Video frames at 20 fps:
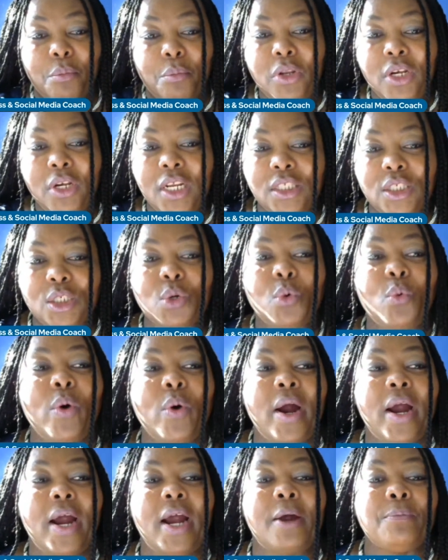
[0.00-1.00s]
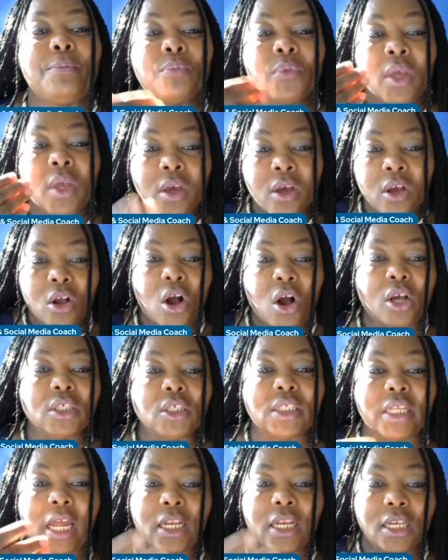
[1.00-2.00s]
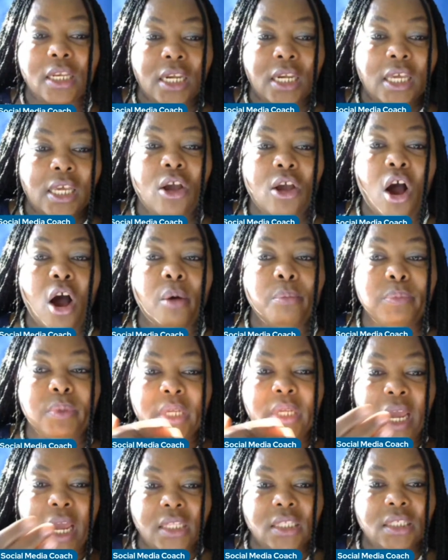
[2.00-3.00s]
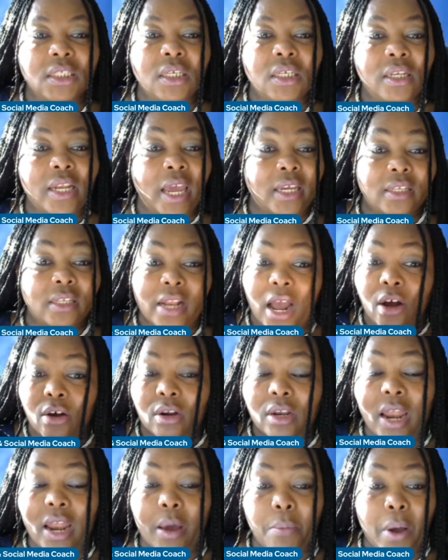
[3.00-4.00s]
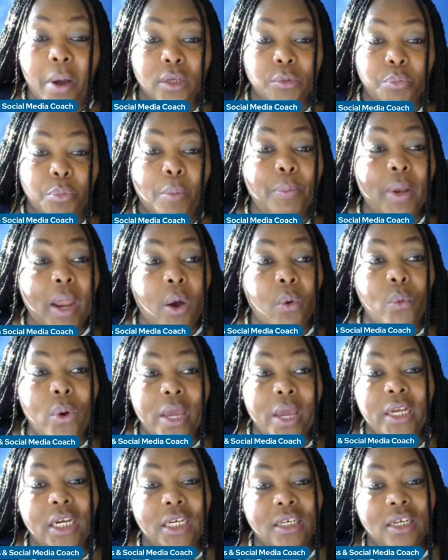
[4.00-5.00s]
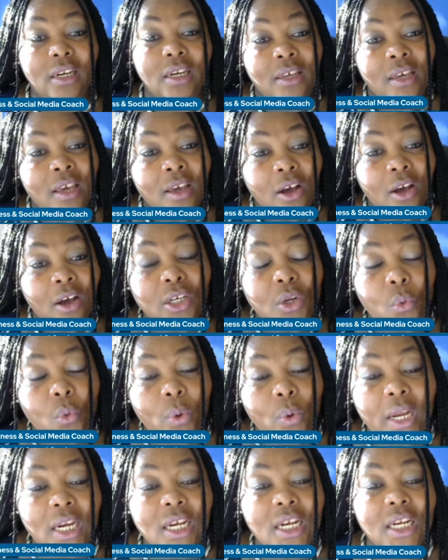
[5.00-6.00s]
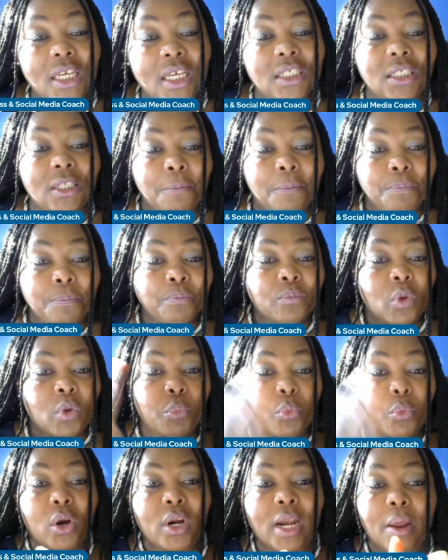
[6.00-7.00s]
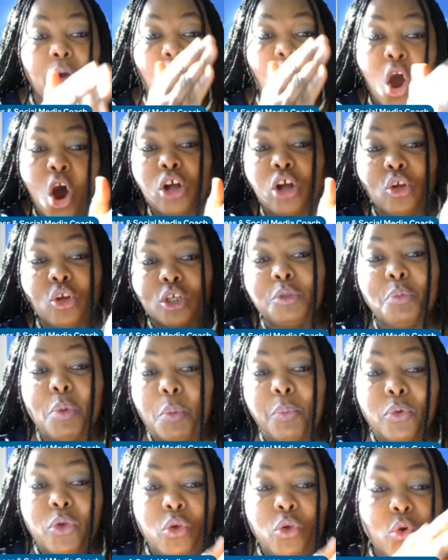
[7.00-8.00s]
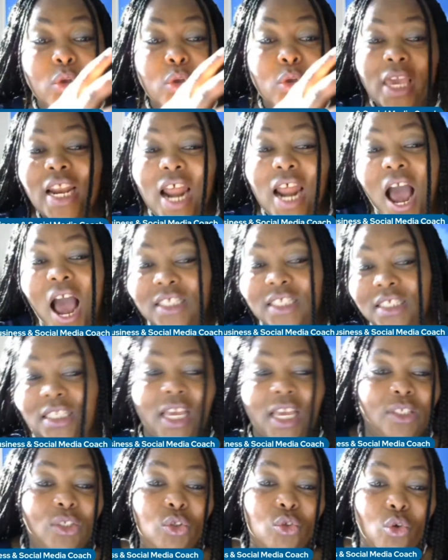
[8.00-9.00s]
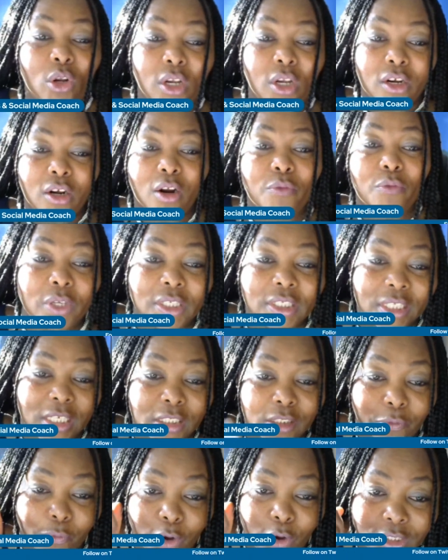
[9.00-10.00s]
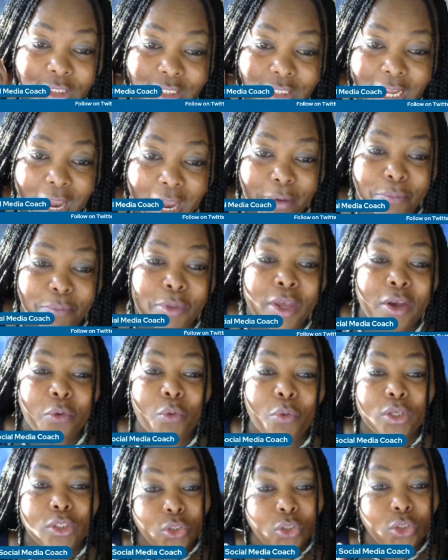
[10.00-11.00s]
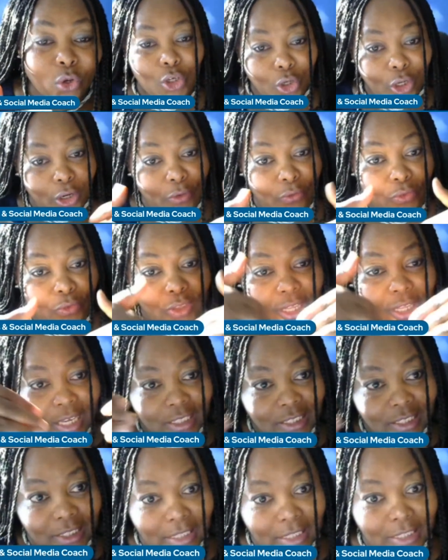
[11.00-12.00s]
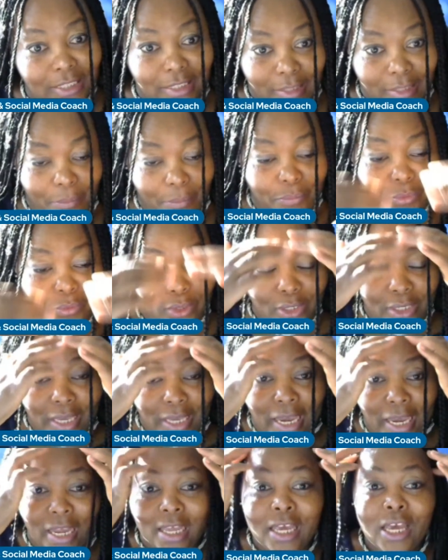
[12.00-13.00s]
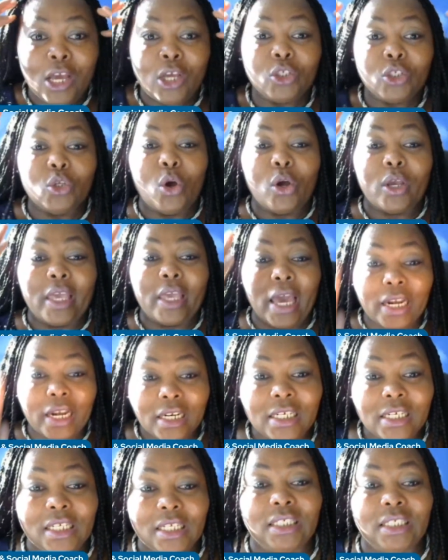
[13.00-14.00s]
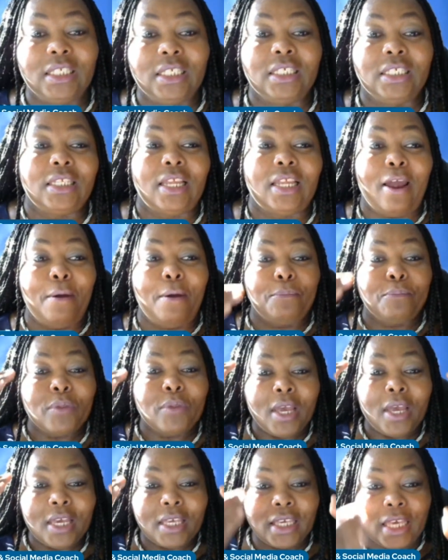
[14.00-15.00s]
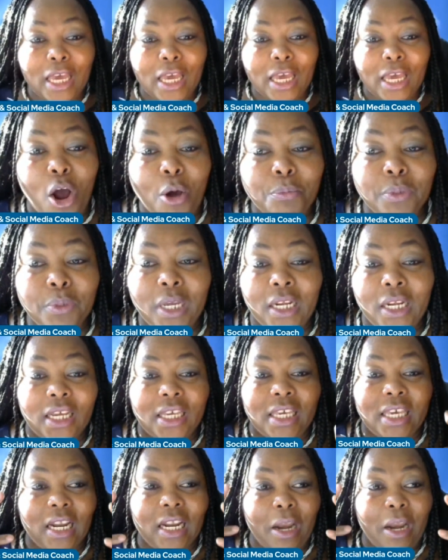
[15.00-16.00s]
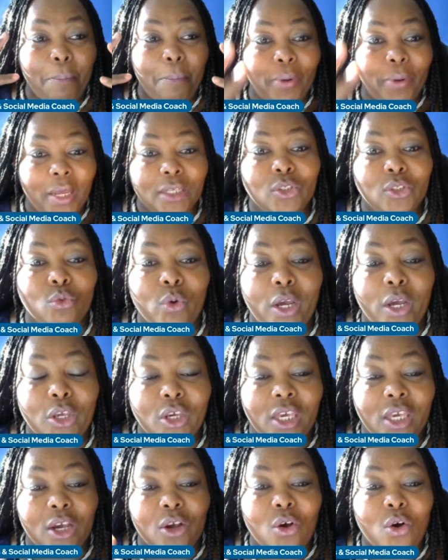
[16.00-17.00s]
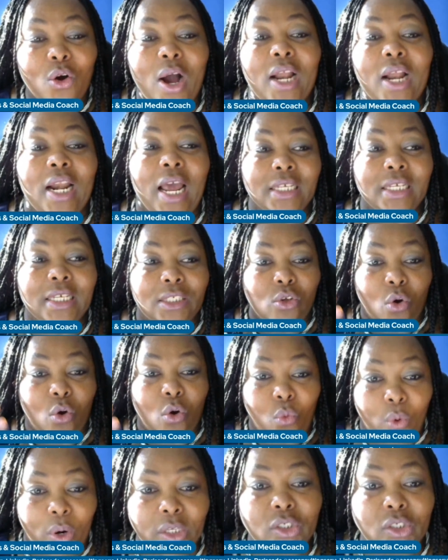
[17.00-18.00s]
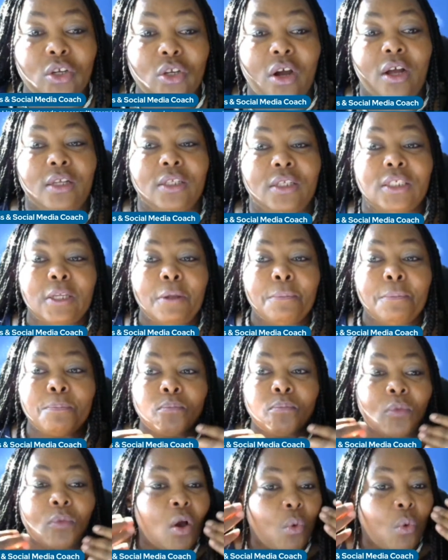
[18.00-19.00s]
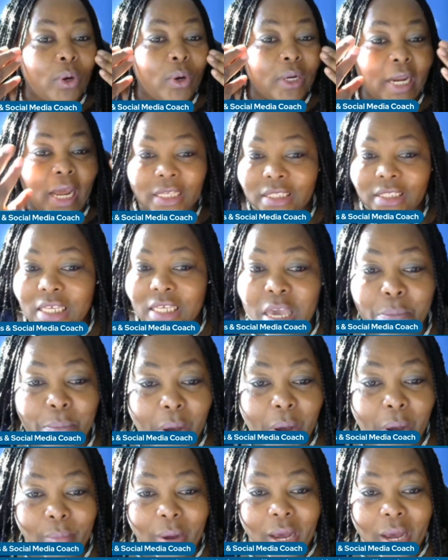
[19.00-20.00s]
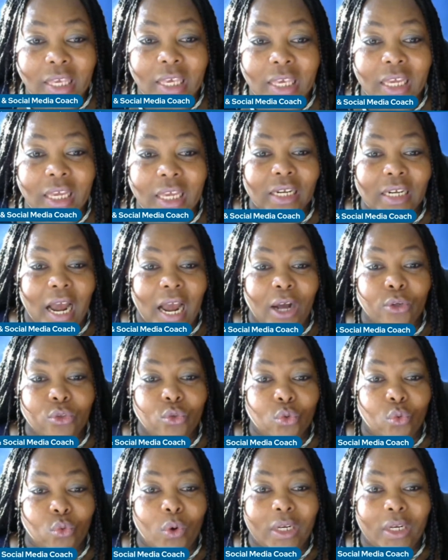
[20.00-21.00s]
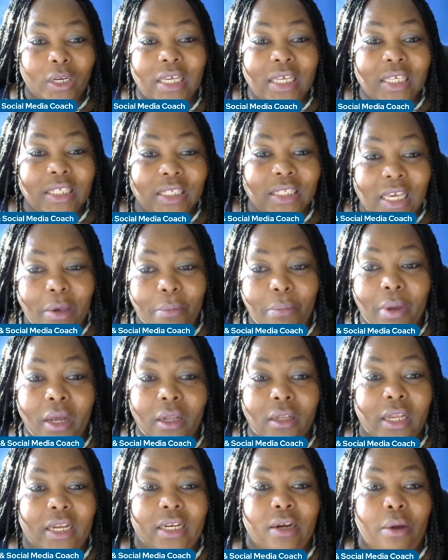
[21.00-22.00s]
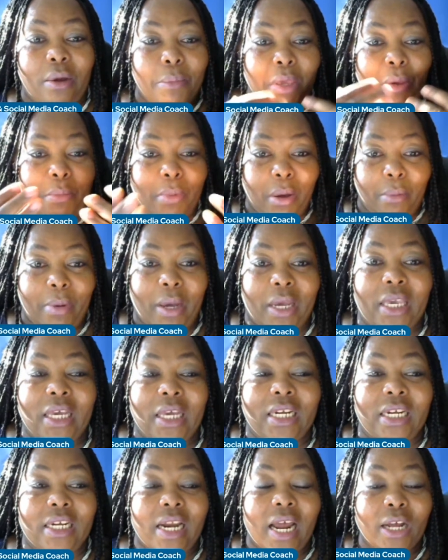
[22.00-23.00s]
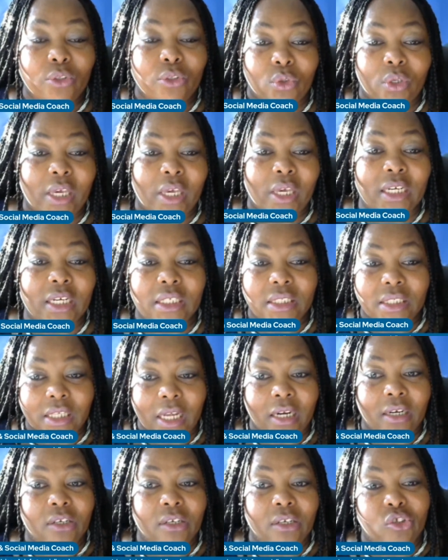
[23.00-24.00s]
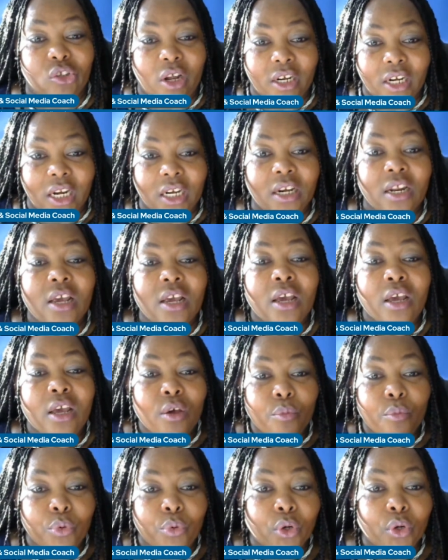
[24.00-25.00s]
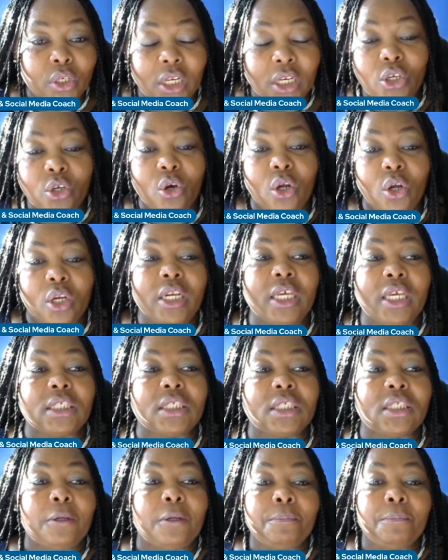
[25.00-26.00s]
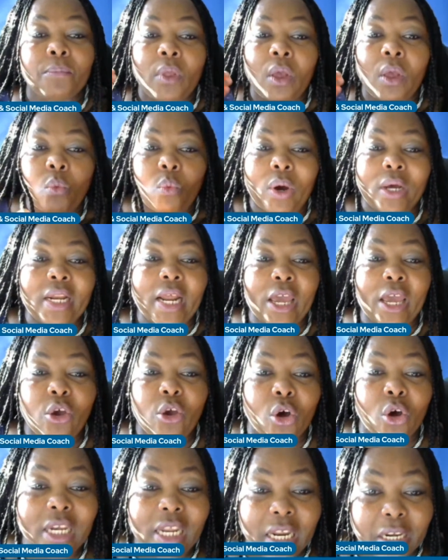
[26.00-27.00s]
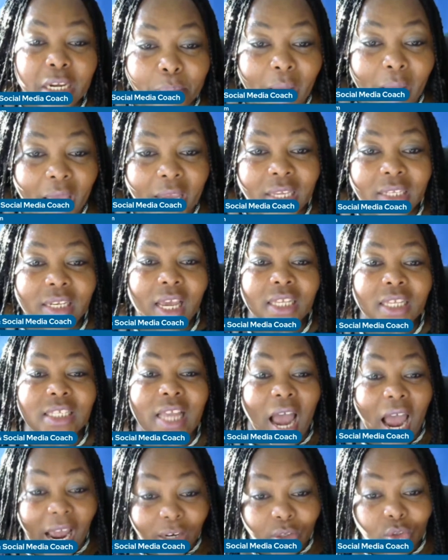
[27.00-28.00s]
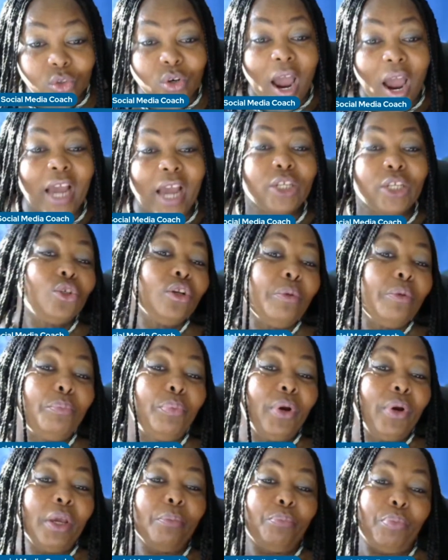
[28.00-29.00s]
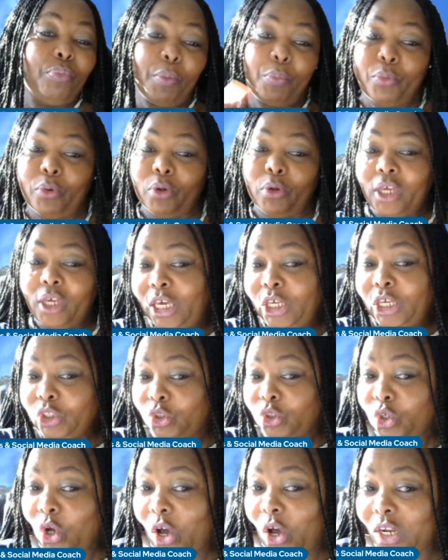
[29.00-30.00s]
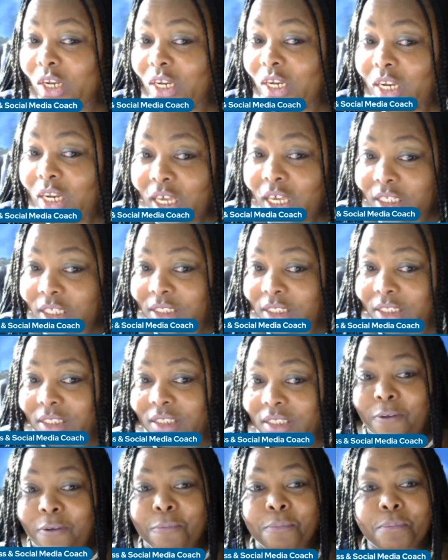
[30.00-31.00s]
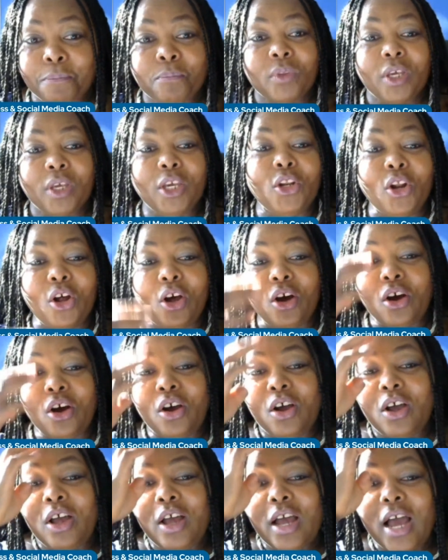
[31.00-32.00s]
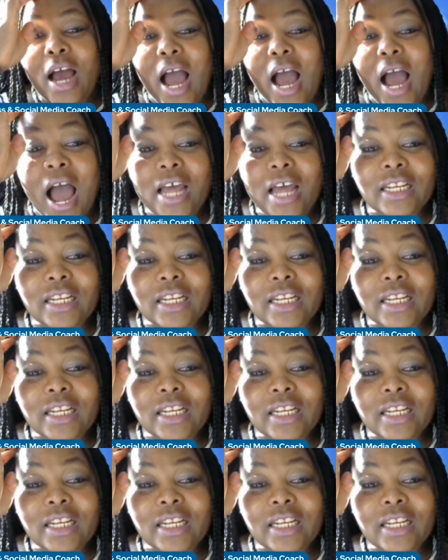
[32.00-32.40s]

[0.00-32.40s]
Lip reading: constantly updates, like now, Clubhouse, people are waiting on the waiting list. Program, all those people, you get access to a lot of these things first time once you're in the system. Okay, so get in the system, get updated, get a place where you can go and ask your questions, whether it's email marketing, what is email, and email marketing, how to get it started building your list, whether your lead magnet, how to actually bring people into your list, and I